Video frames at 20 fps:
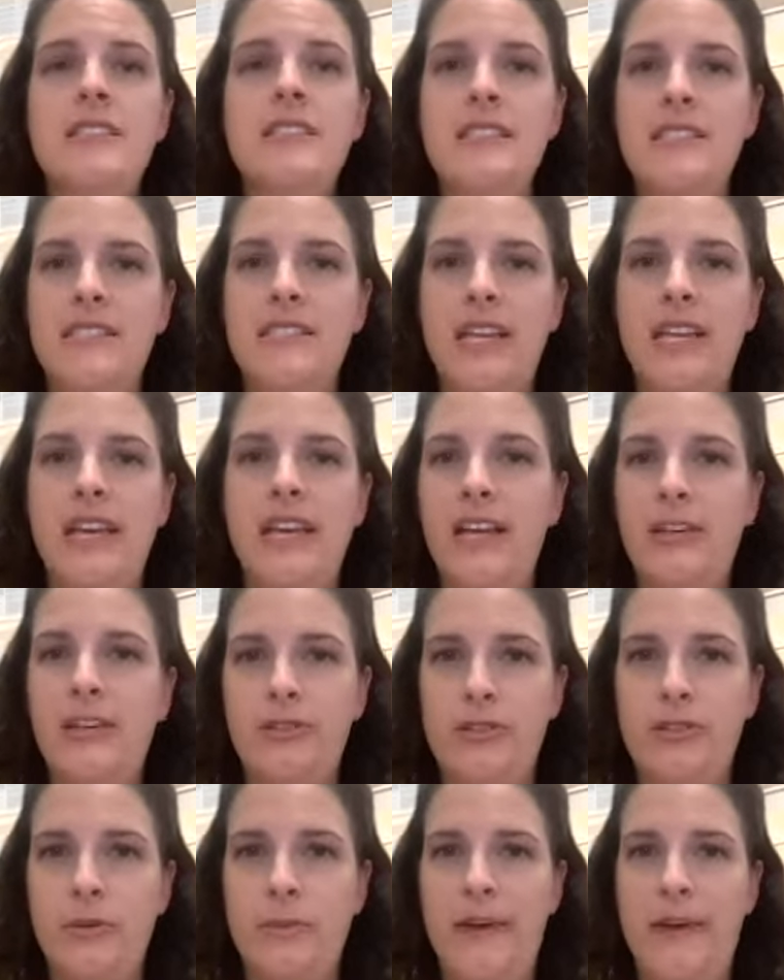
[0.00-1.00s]
10
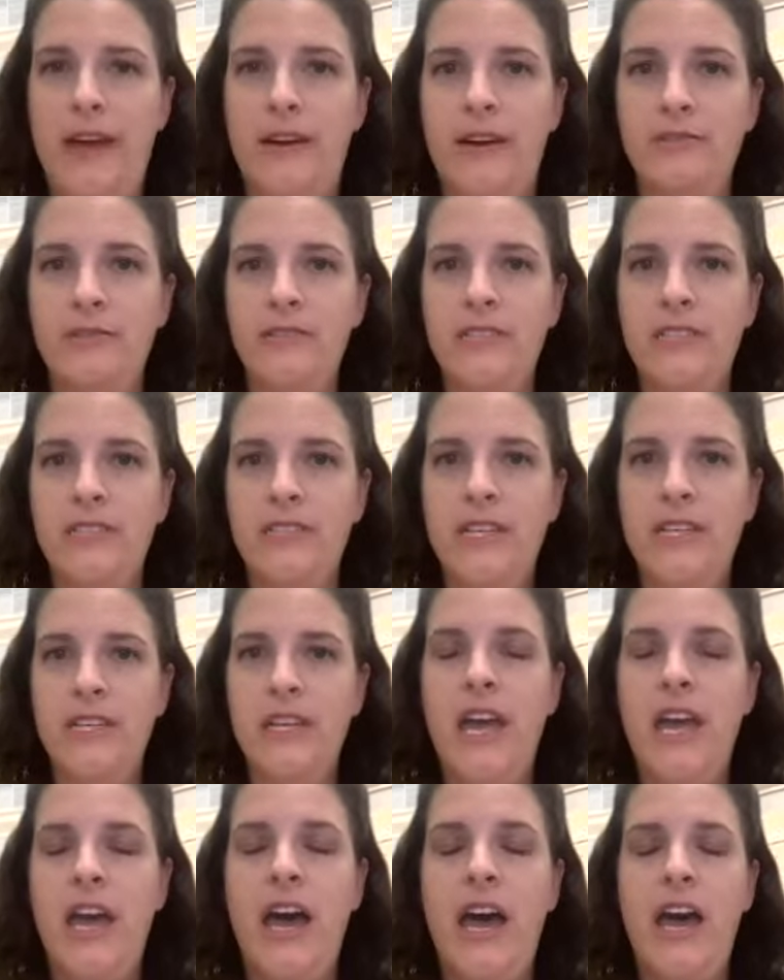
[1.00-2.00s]
extra pounds
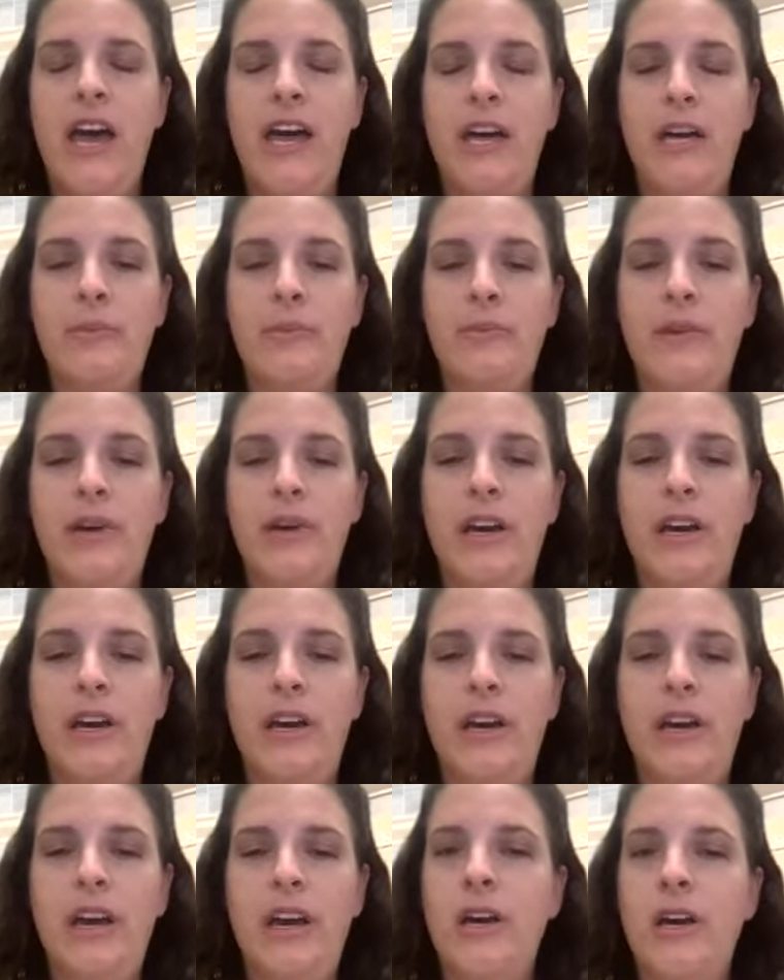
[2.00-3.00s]

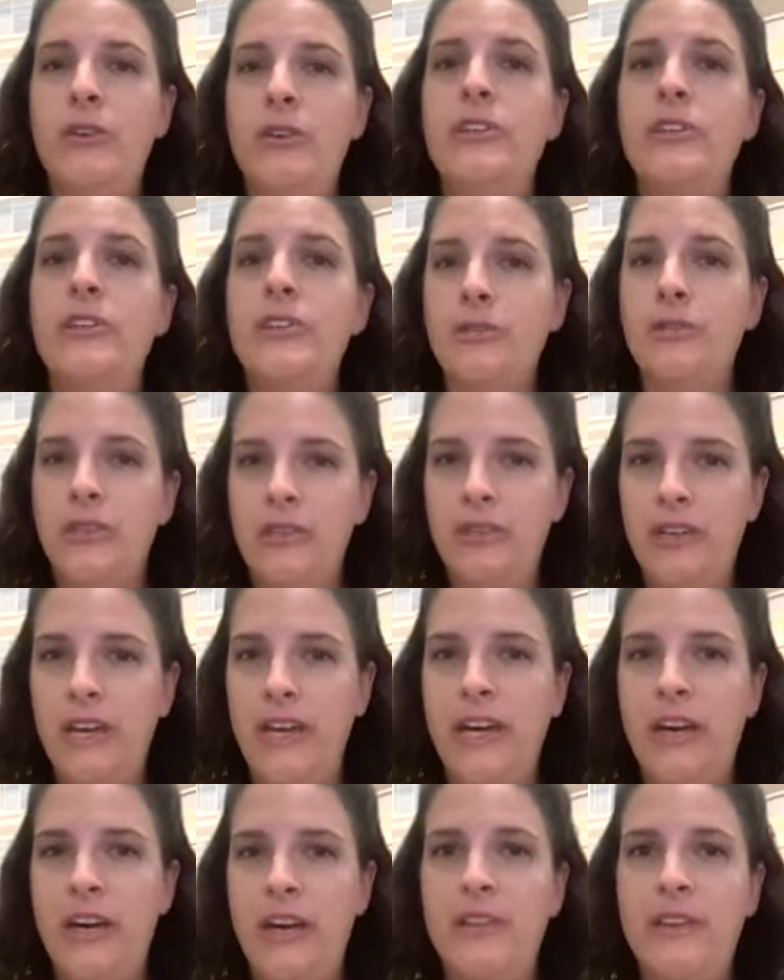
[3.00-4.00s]
over your
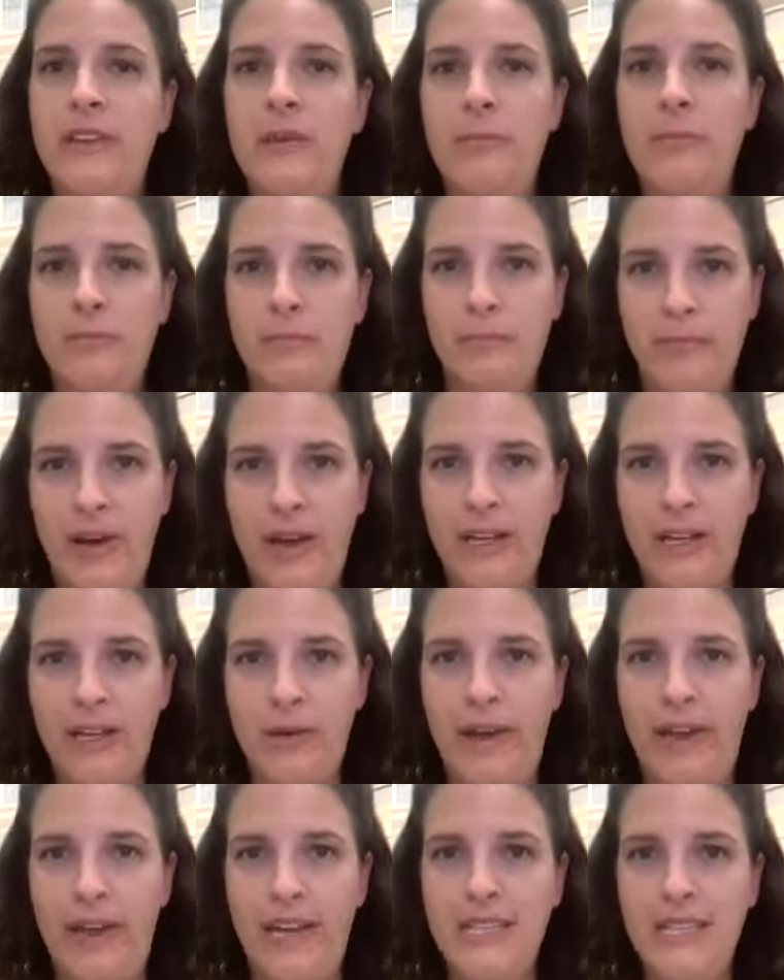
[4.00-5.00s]
healthy body
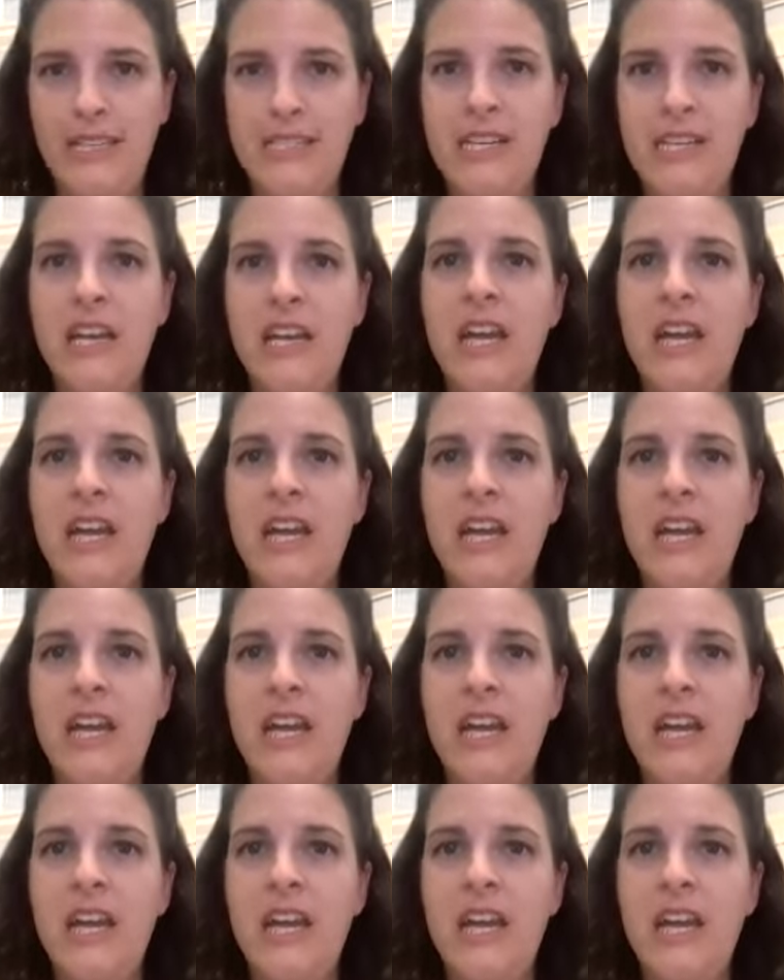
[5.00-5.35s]
weight,